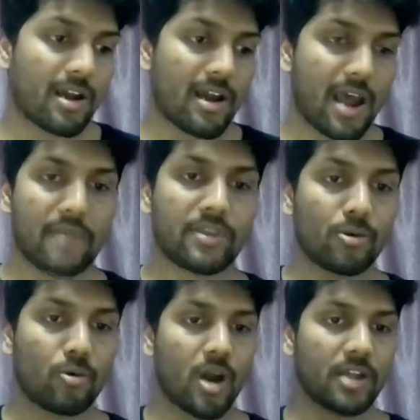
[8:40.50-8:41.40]
And the
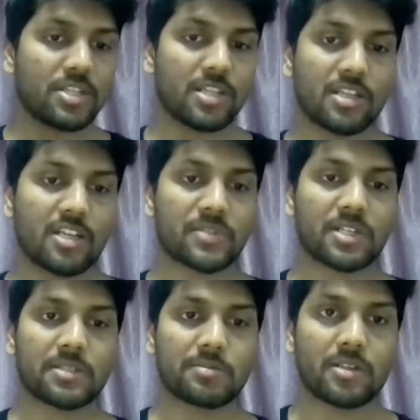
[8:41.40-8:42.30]
OIG team's
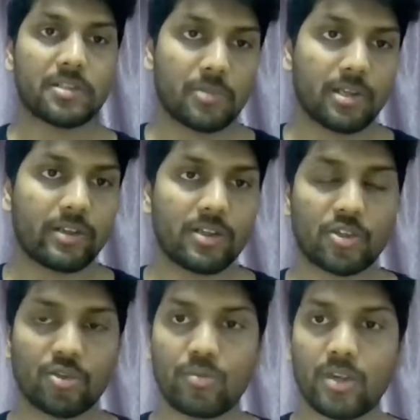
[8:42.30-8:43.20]
responsibility
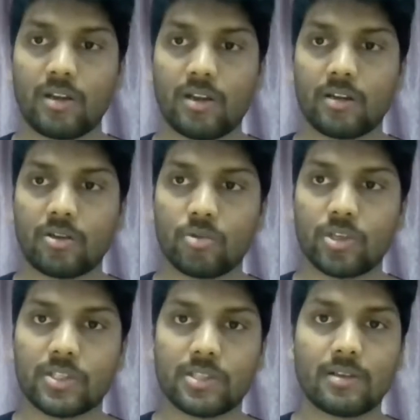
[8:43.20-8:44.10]
should be towards
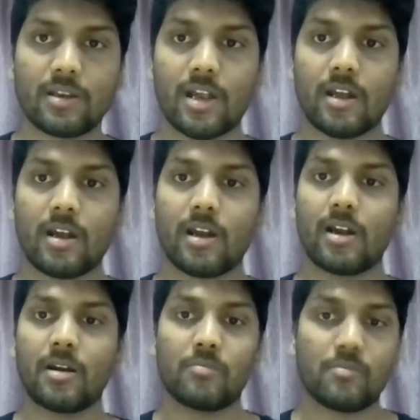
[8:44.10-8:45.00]
uh,
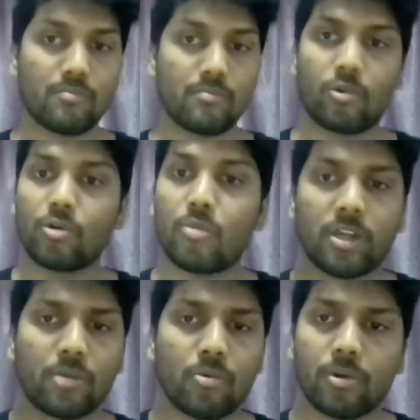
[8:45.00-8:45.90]
more
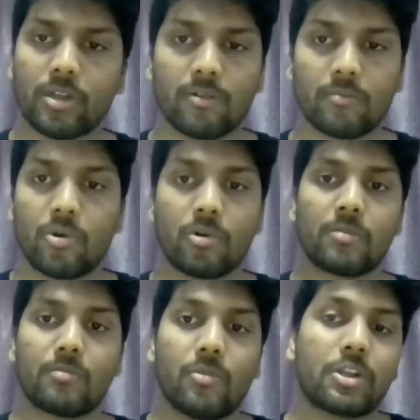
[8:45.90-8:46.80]

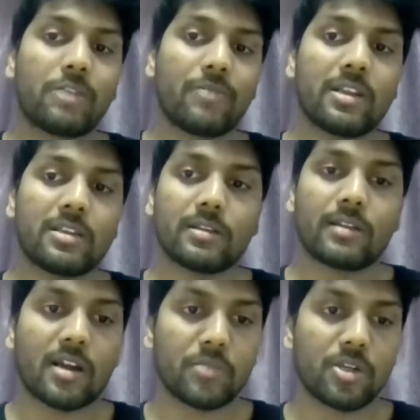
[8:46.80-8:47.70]
motivating the
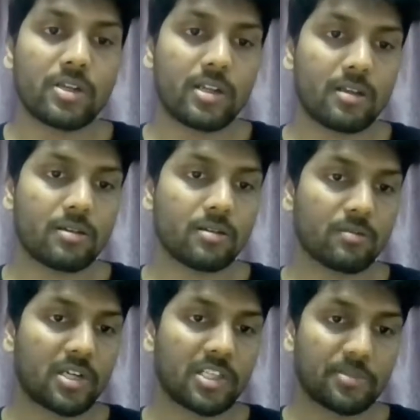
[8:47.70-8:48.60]
community to
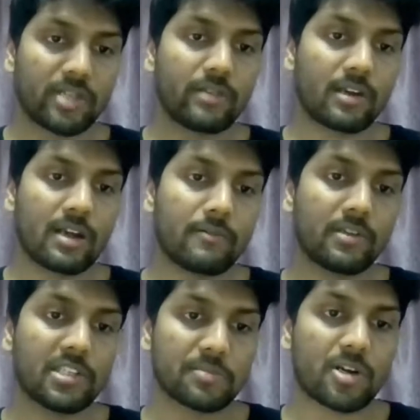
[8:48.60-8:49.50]
participate in the
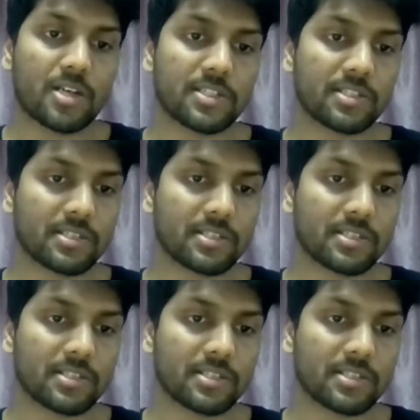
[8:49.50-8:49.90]
governance process.